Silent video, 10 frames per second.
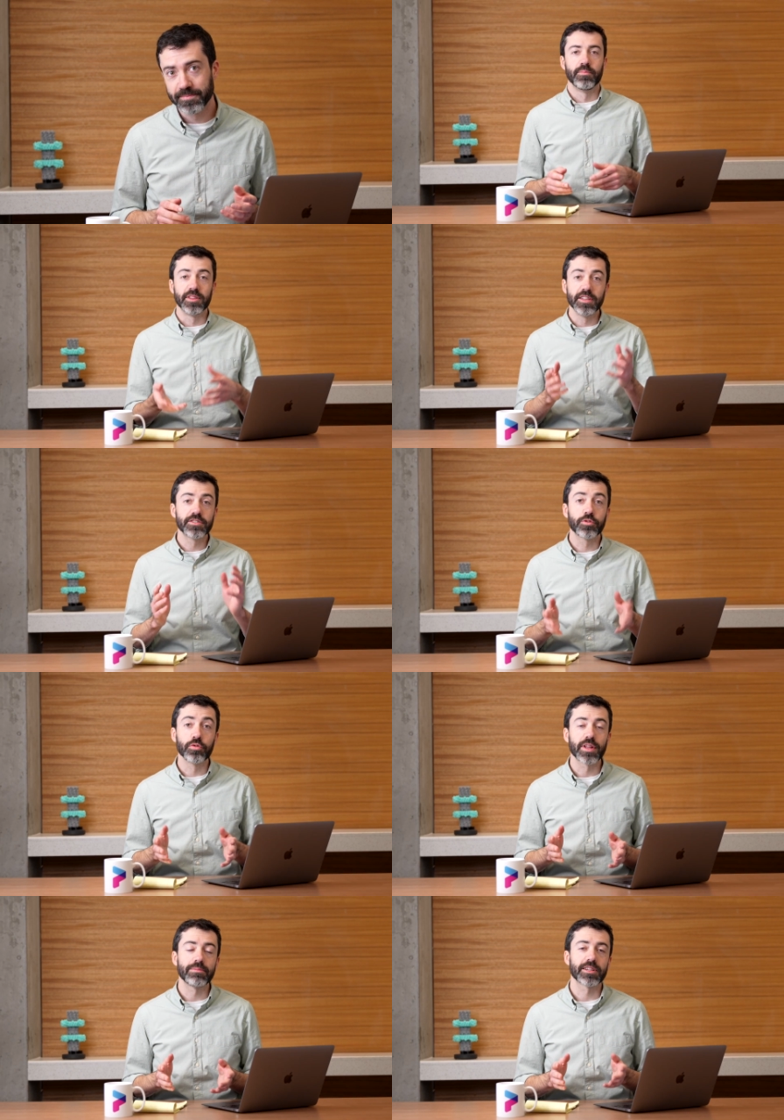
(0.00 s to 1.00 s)
But these
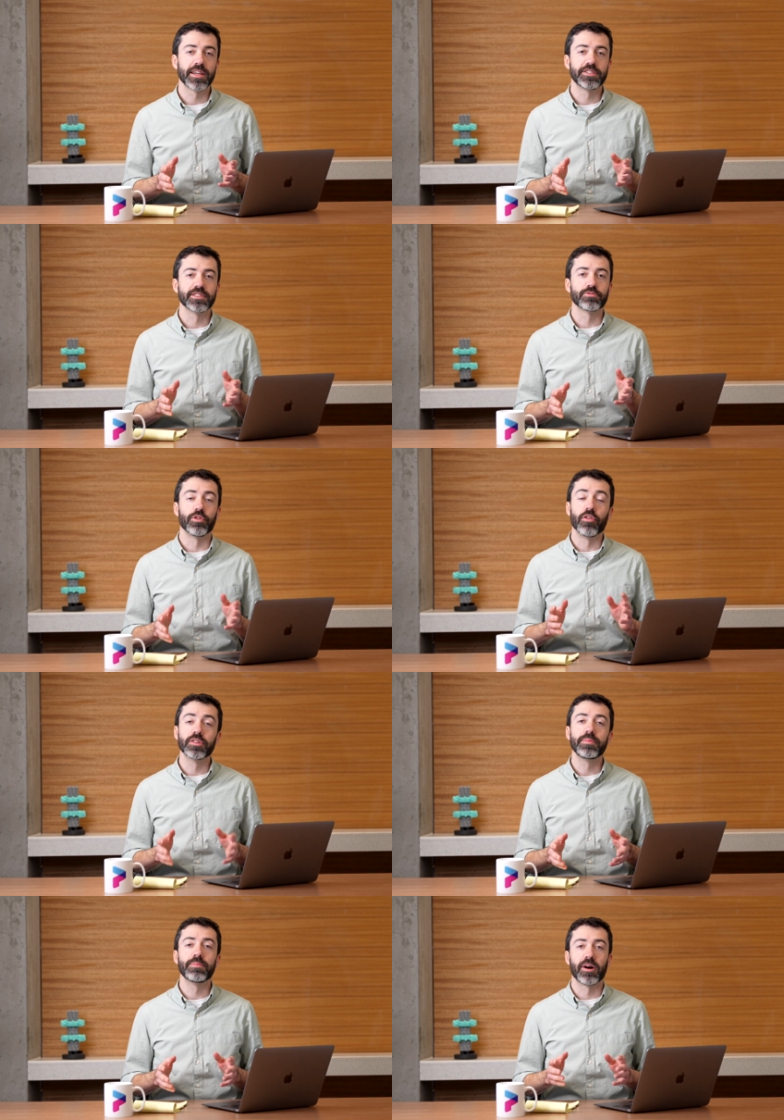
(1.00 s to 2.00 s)
cool applications will only
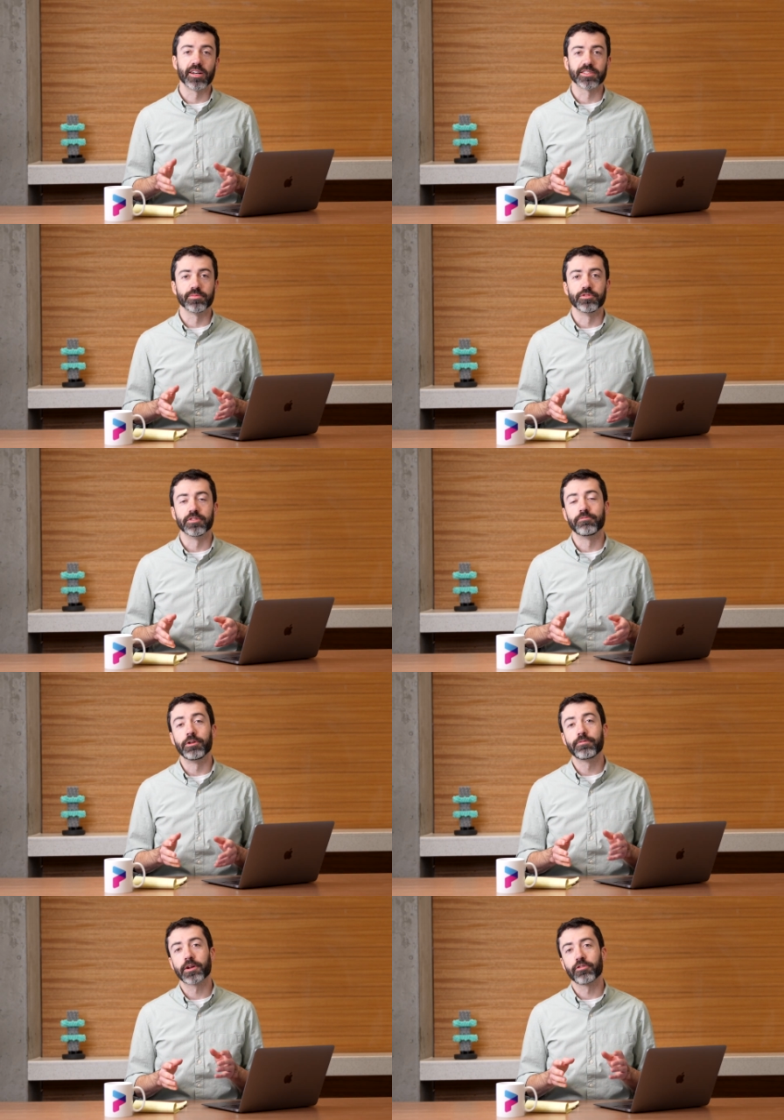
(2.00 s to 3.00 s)
be possible if we
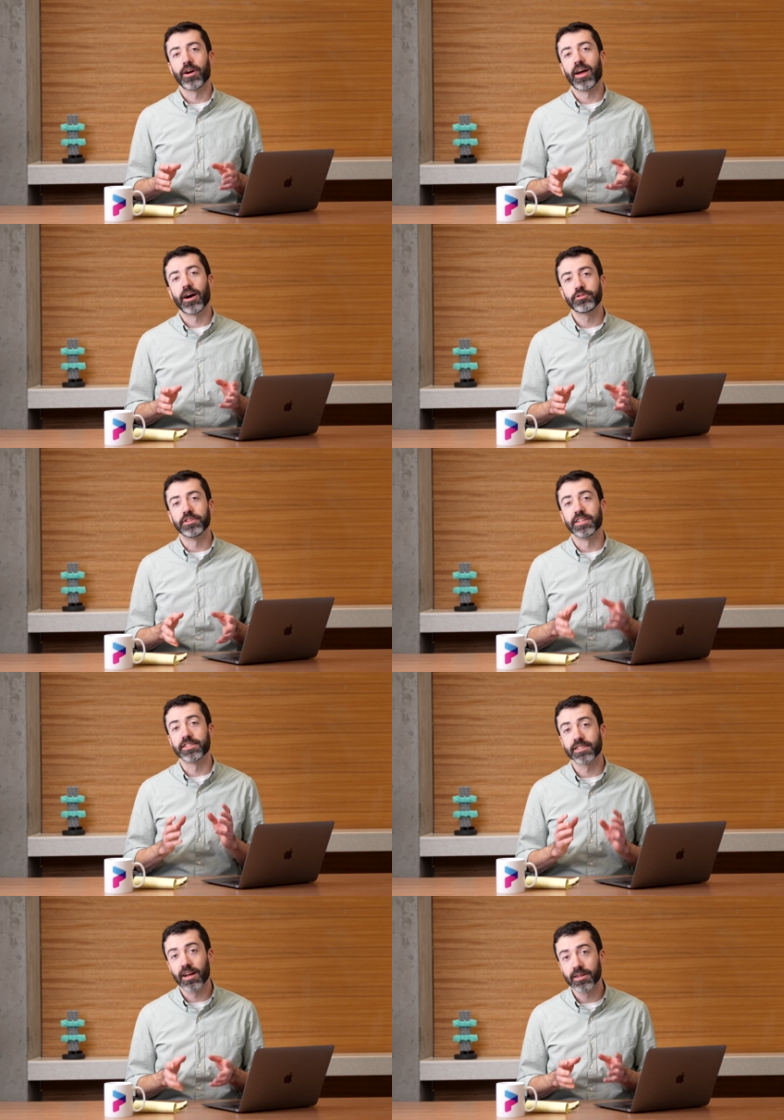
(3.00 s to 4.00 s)
figure out how to
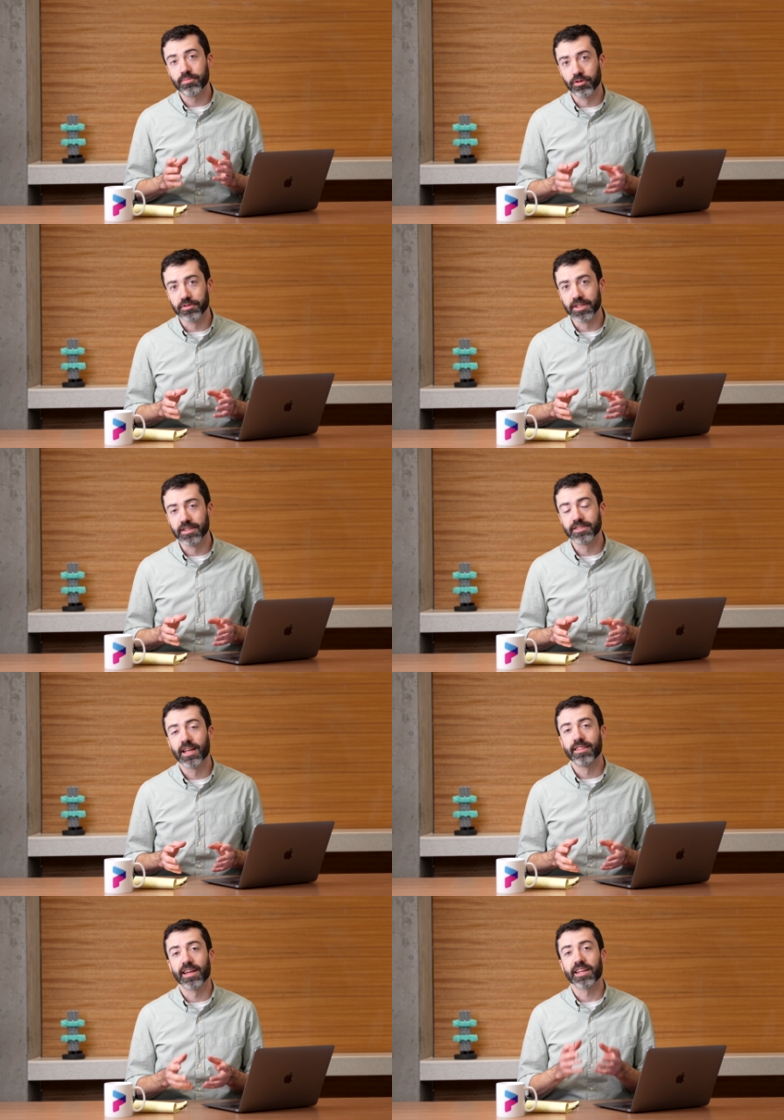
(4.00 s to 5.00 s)
design proteins
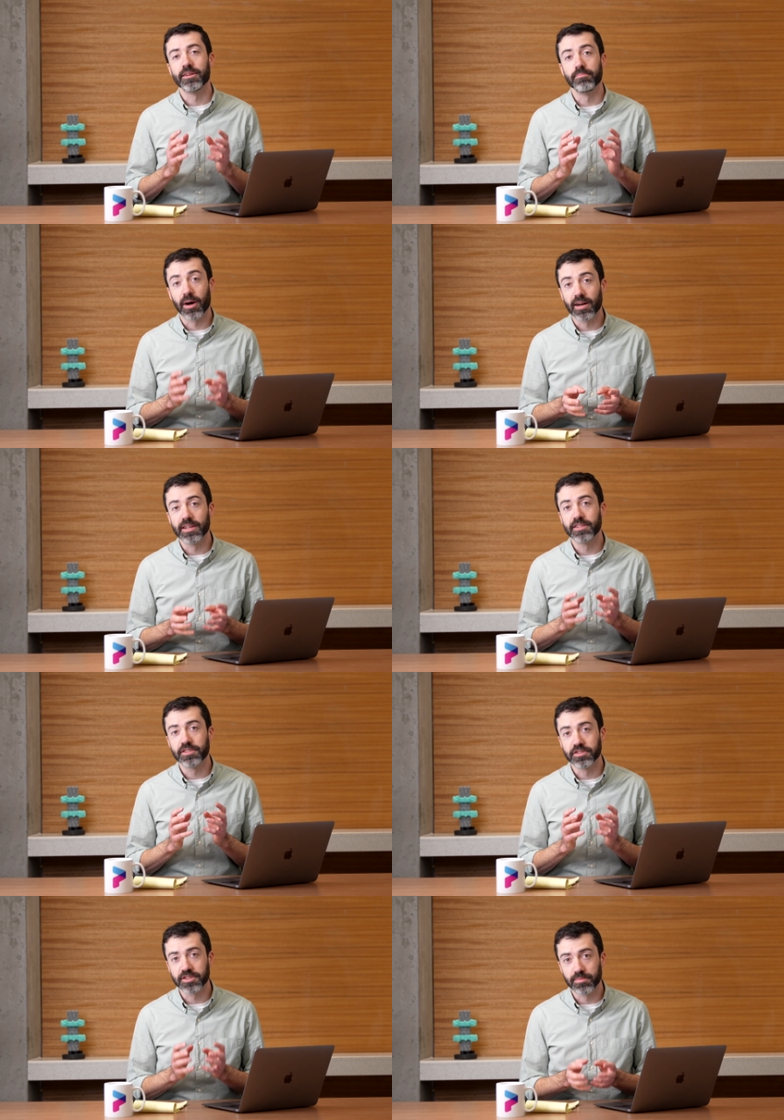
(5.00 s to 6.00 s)
that can bind
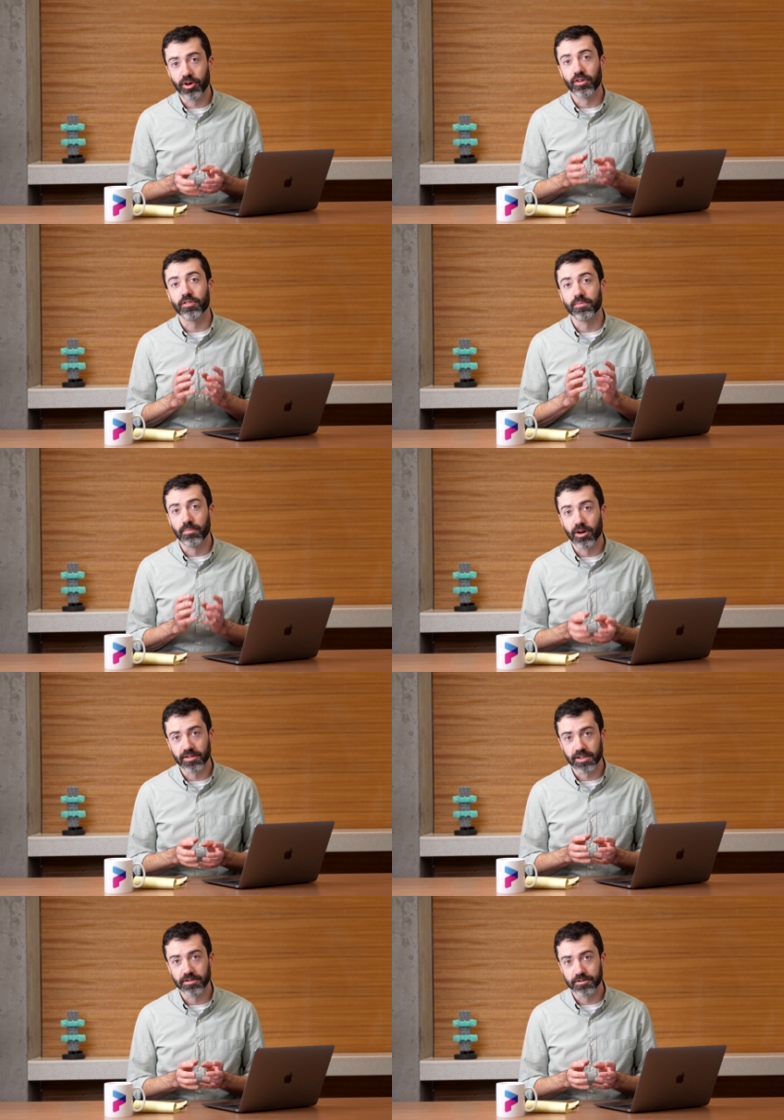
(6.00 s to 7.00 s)
to small
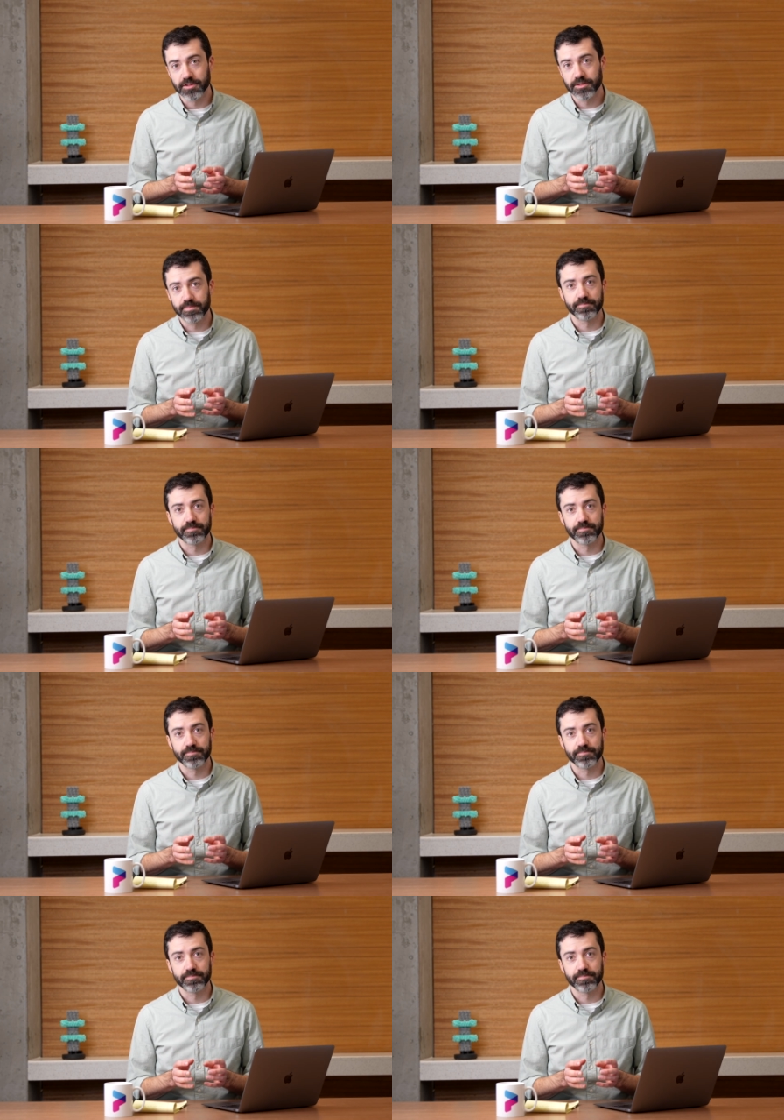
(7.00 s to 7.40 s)
molecules.